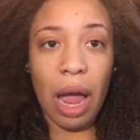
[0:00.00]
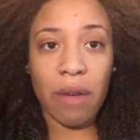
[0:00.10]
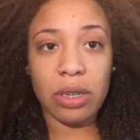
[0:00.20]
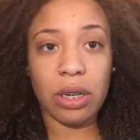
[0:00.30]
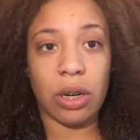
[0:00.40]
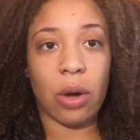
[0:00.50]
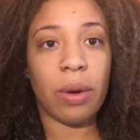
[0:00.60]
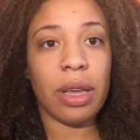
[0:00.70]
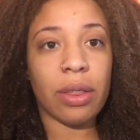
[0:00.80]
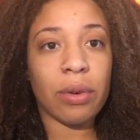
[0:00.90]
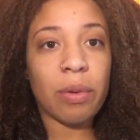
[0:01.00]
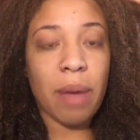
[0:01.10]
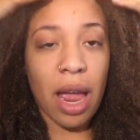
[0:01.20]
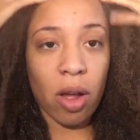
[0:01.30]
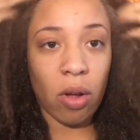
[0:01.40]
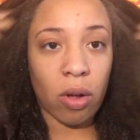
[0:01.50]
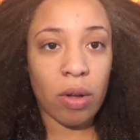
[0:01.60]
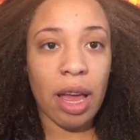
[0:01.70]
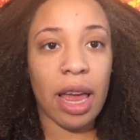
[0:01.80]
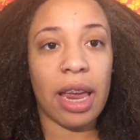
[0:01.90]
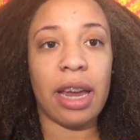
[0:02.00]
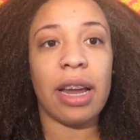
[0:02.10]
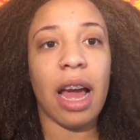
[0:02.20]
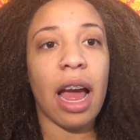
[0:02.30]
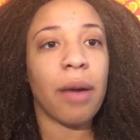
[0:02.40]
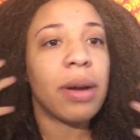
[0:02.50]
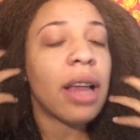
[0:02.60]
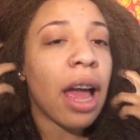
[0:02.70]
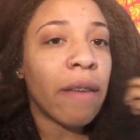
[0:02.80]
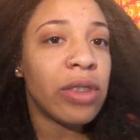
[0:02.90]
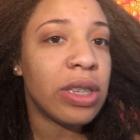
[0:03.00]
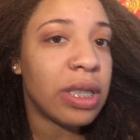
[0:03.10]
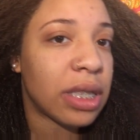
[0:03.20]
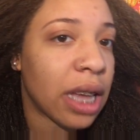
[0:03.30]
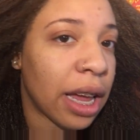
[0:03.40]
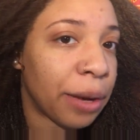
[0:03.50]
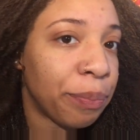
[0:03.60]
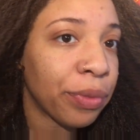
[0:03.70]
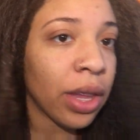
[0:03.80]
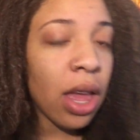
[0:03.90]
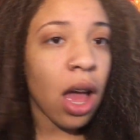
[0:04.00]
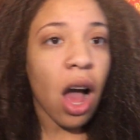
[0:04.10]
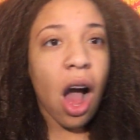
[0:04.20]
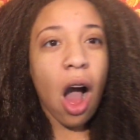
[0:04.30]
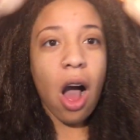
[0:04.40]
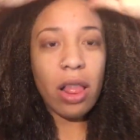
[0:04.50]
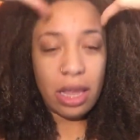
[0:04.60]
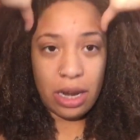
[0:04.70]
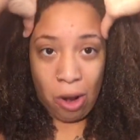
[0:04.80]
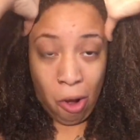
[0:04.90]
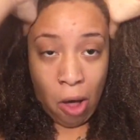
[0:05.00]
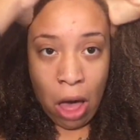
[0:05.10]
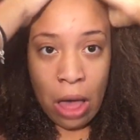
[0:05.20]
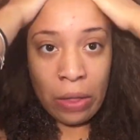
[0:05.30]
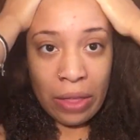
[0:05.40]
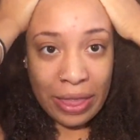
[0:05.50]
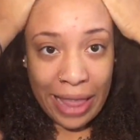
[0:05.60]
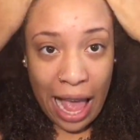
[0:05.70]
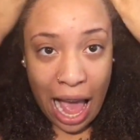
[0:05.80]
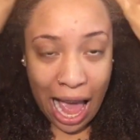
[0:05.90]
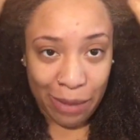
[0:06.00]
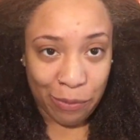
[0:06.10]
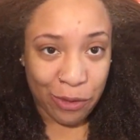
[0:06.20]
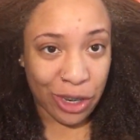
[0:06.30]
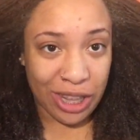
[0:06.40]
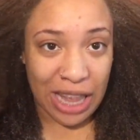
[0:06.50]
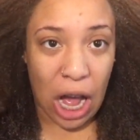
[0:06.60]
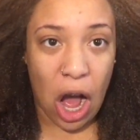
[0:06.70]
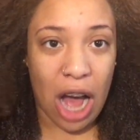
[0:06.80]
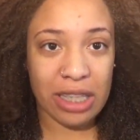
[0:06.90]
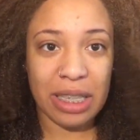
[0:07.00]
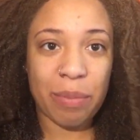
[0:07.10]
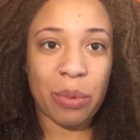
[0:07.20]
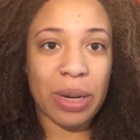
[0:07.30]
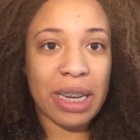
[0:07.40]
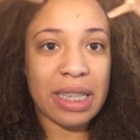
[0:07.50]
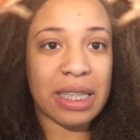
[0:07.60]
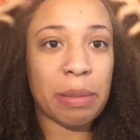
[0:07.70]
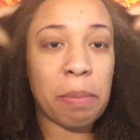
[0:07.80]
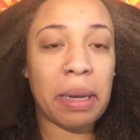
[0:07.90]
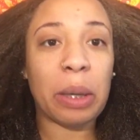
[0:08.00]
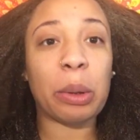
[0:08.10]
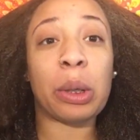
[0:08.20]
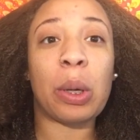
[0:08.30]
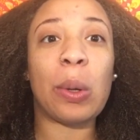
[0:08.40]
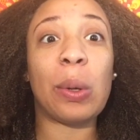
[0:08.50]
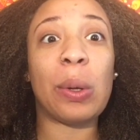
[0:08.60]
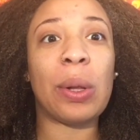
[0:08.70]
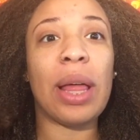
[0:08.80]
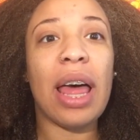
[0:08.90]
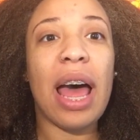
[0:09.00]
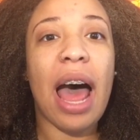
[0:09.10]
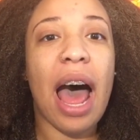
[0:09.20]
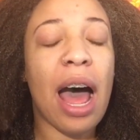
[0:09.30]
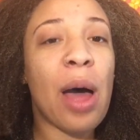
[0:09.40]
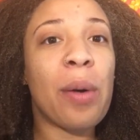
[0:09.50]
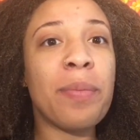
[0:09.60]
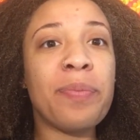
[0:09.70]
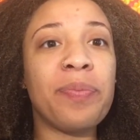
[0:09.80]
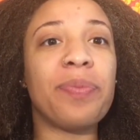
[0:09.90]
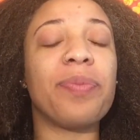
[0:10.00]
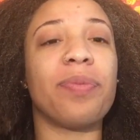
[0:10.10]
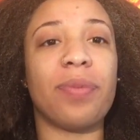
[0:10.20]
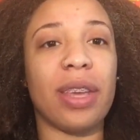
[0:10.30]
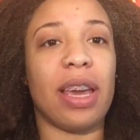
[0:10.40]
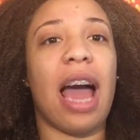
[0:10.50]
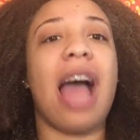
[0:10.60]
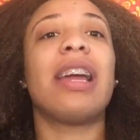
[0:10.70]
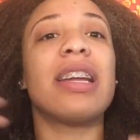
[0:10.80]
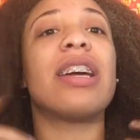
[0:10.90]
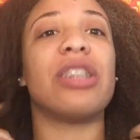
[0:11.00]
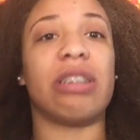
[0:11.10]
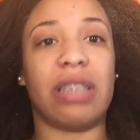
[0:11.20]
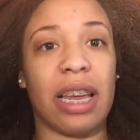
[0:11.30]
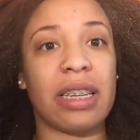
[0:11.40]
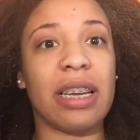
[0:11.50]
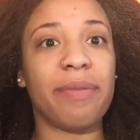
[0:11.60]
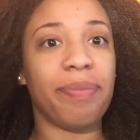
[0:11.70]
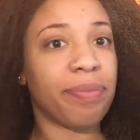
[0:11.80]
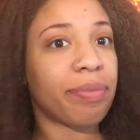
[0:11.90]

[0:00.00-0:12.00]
After going through my whole head, I would have to say, all in all, the hype for the Aussie Moist Miracle, um, I can understand it,